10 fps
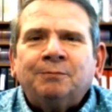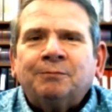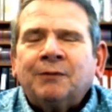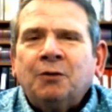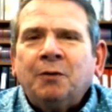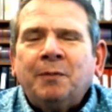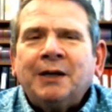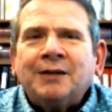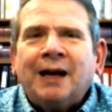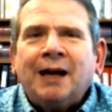There will be a
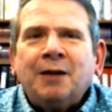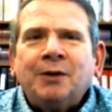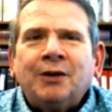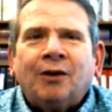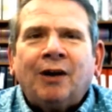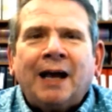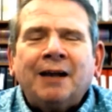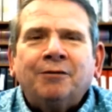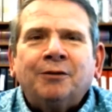time in your life,